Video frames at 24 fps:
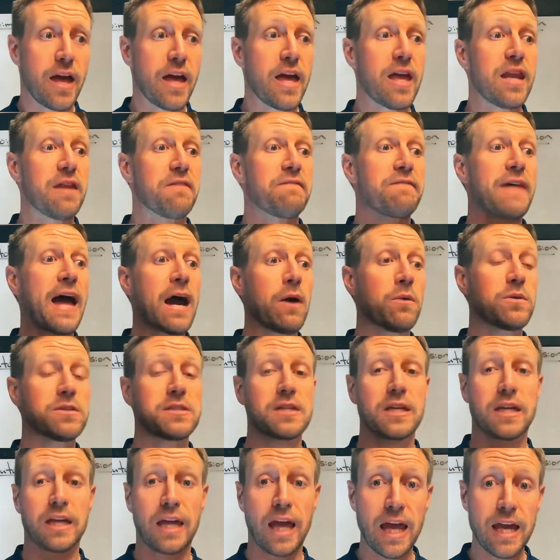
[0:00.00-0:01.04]
And if that was
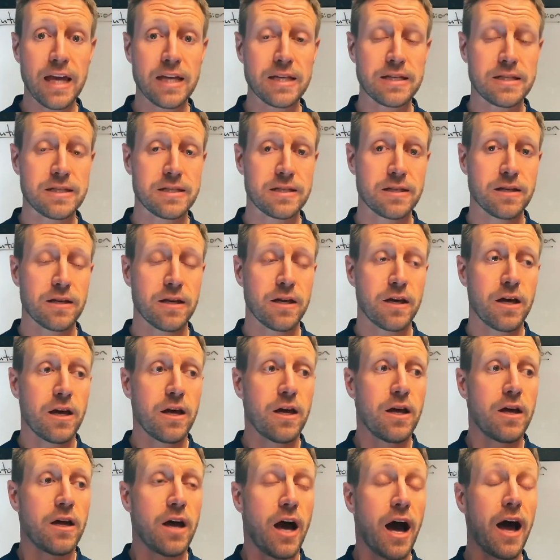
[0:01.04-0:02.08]
the case,
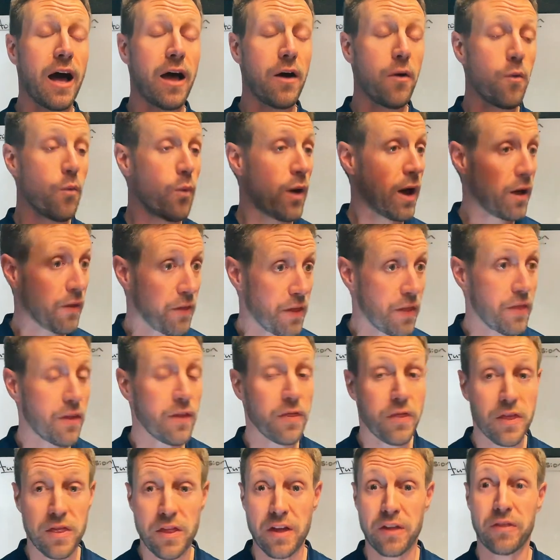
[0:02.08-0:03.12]
well, then
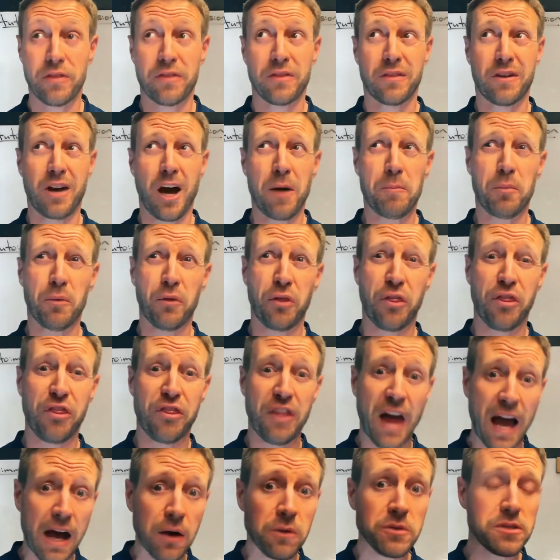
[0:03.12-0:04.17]
the couple
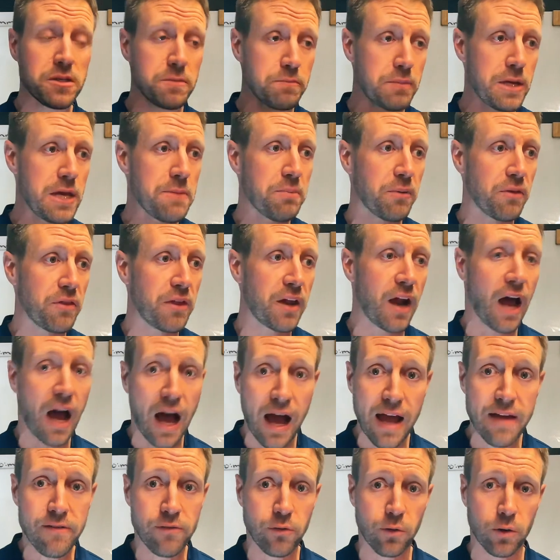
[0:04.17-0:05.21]
thousand people that
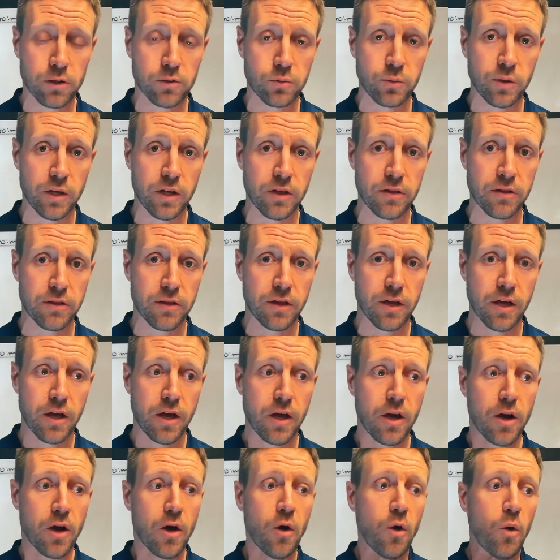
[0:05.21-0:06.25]
I've worked with
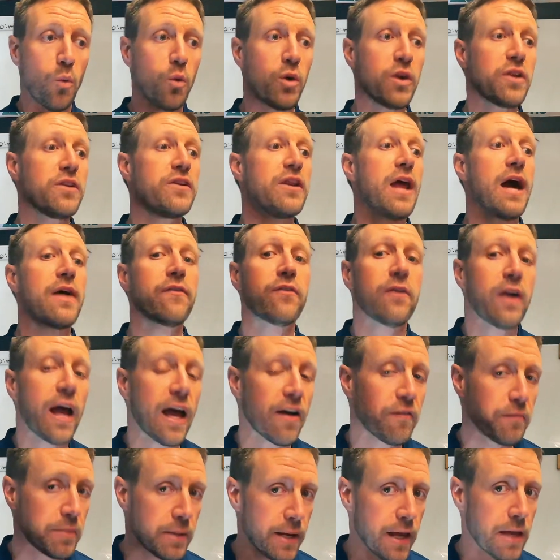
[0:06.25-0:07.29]
would never
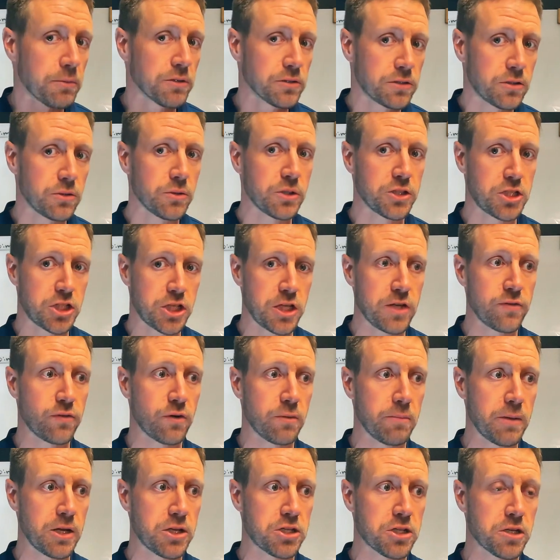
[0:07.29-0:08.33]
have been able to achieve
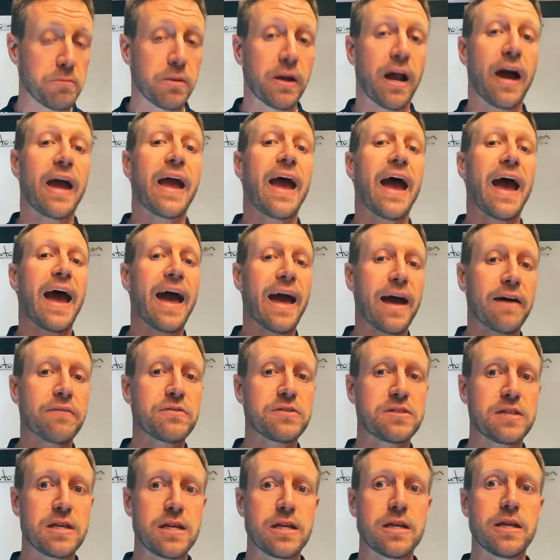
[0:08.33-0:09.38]
remission. But I have
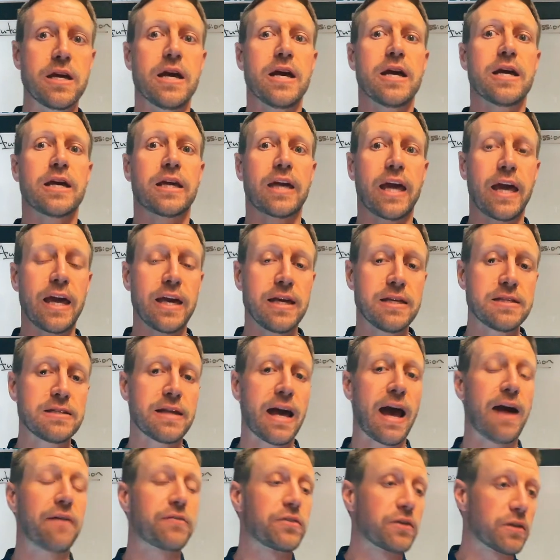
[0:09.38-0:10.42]
seen case
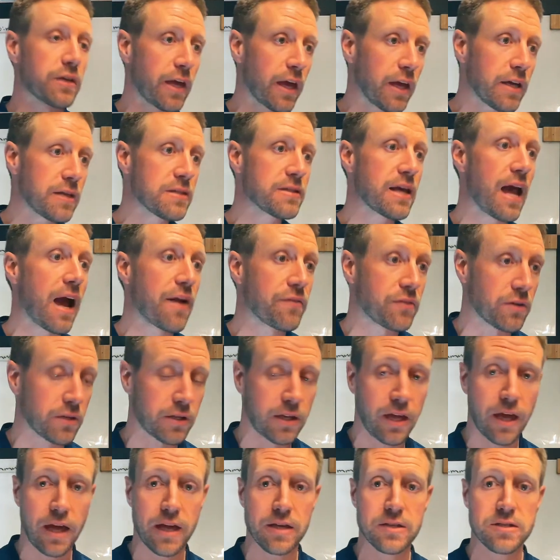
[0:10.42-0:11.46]
after case after
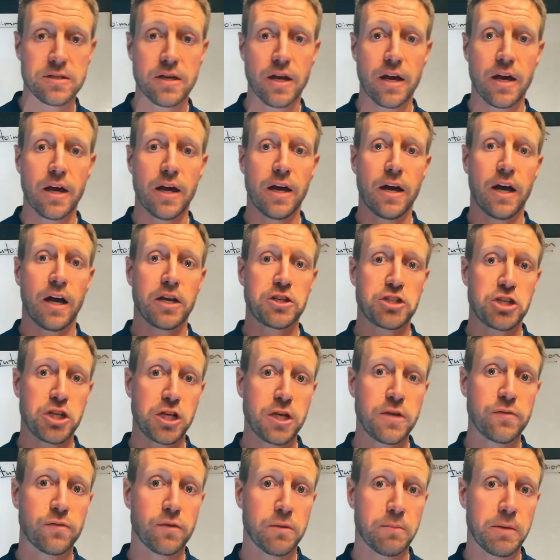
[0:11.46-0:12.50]
case
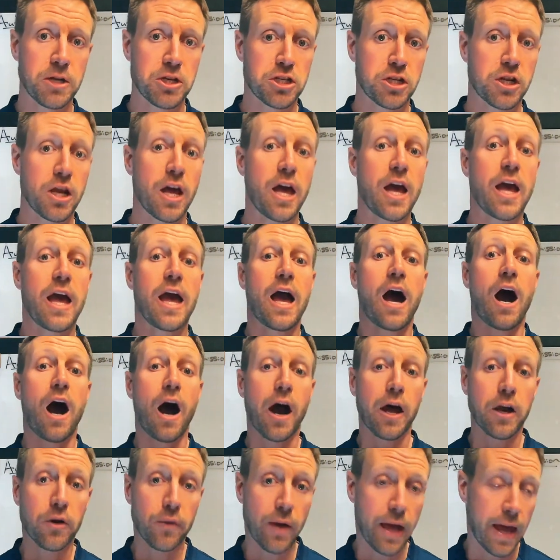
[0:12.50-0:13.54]
achieve remission.
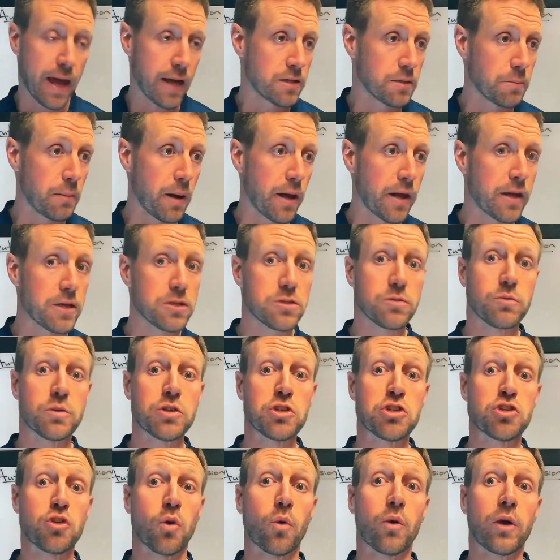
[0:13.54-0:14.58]
Autoantibodies
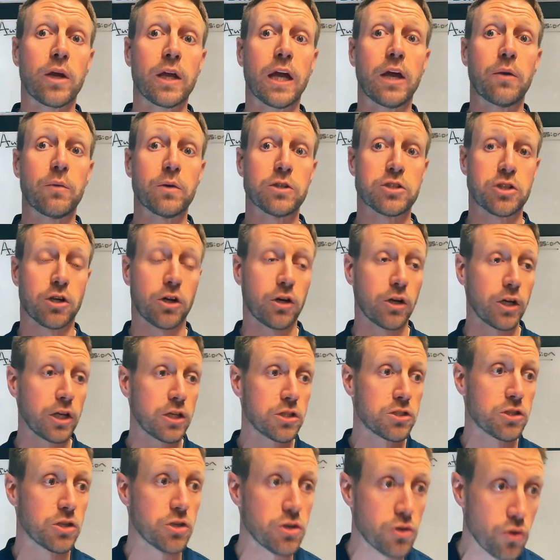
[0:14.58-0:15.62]
restoring and returning
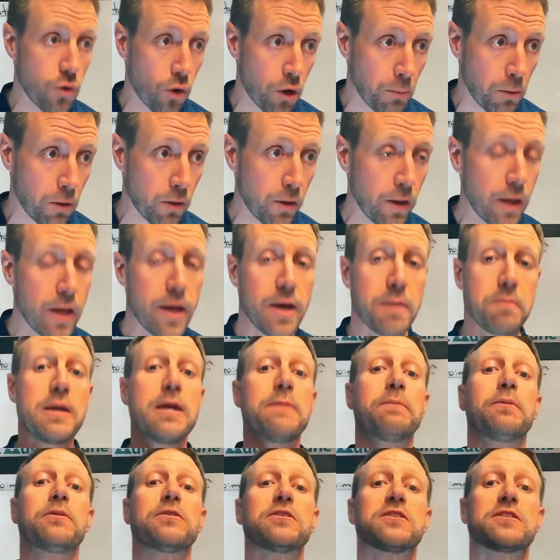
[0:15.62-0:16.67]
to normal.
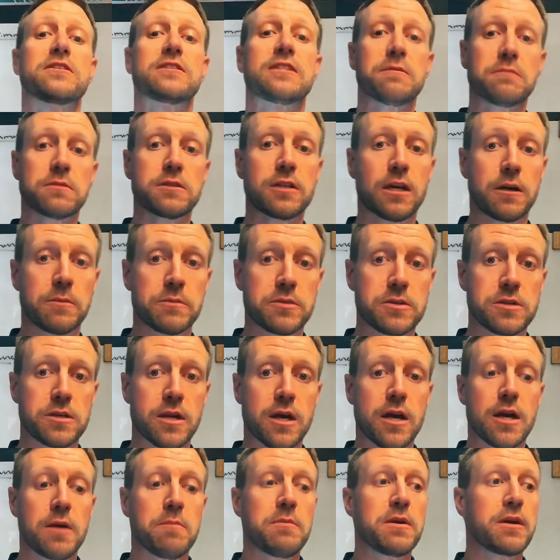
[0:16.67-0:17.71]
People's symptoms
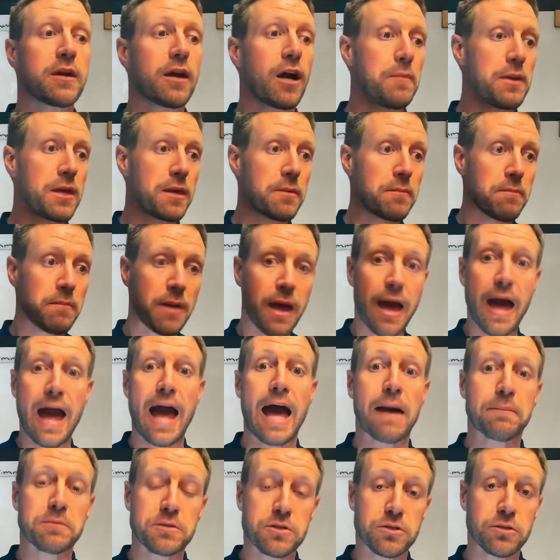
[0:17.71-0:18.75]
becoming
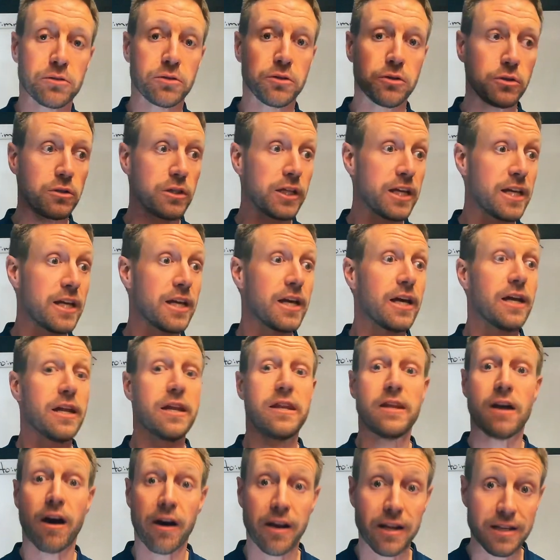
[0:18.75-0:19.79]
absolutely
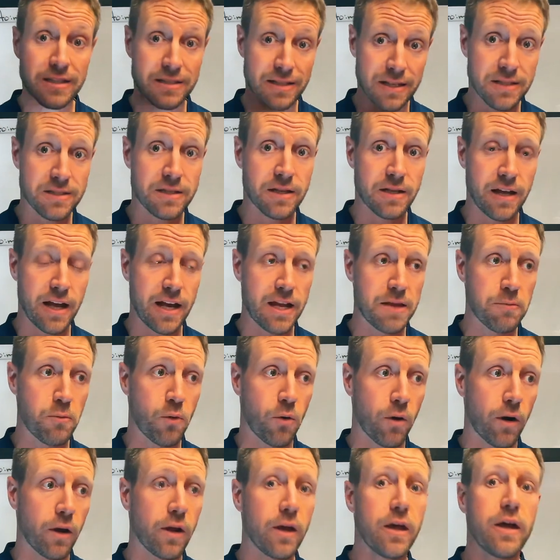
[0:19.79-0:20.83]
non-existent
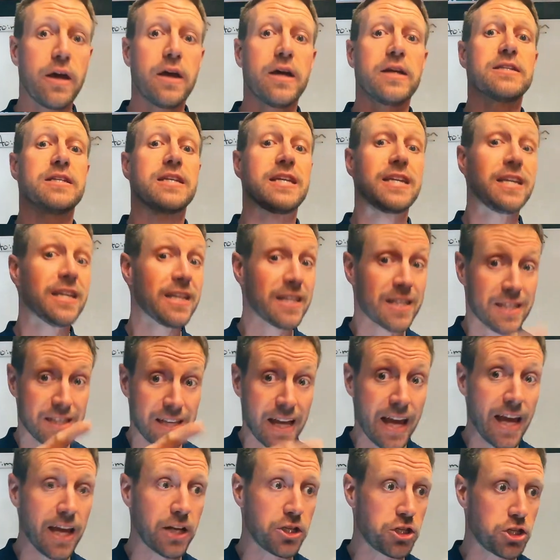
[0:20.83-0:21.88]
anymore.
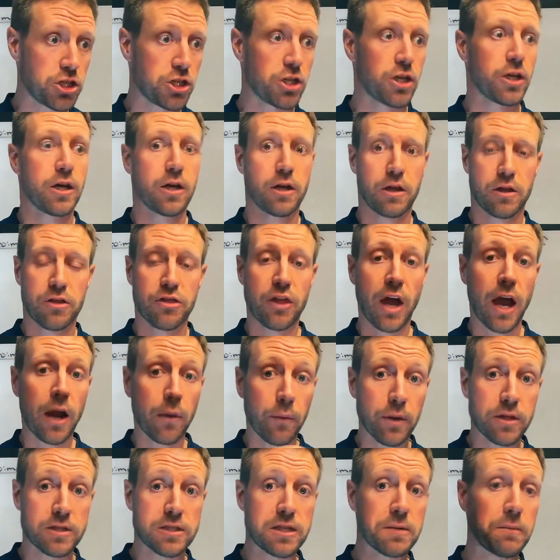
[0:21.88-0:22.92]
TSH,
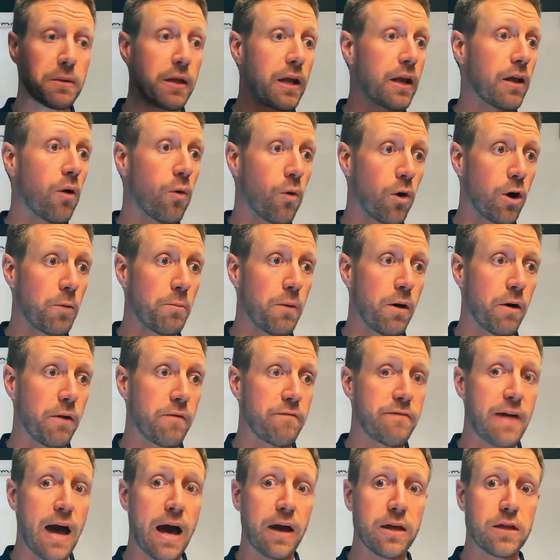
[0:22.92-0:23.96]
thyroid stimulating hormone
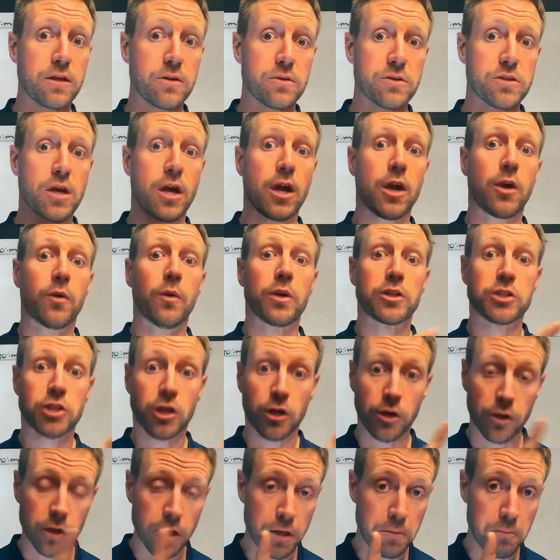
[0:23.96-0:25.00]
values,
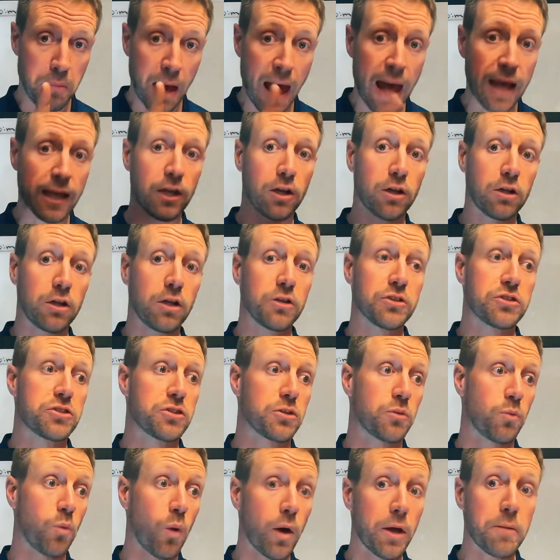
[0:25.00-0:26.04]
returning back and close
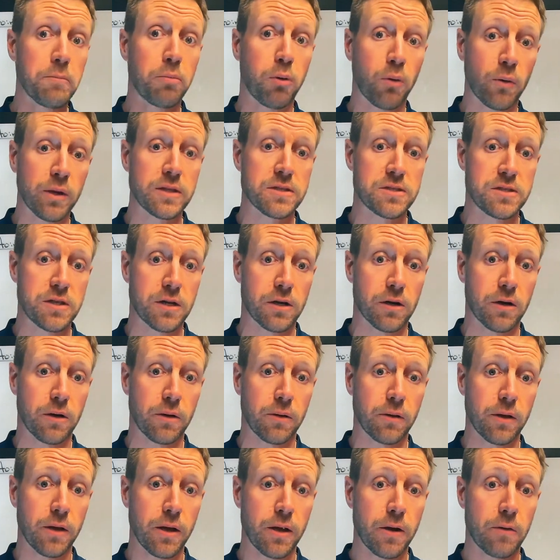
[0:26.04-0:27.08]
to 1.0,
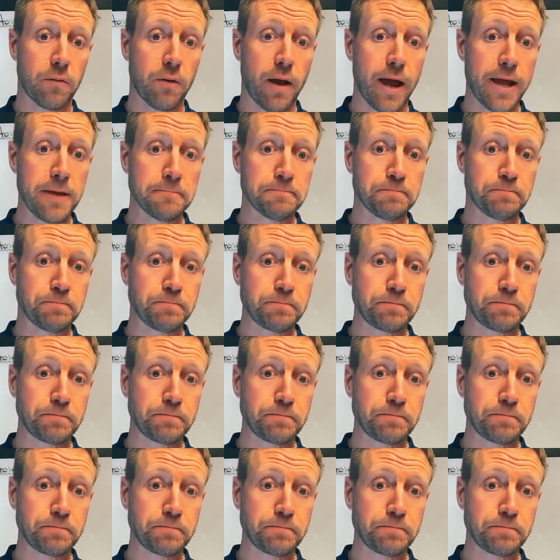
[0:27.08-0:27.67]
right?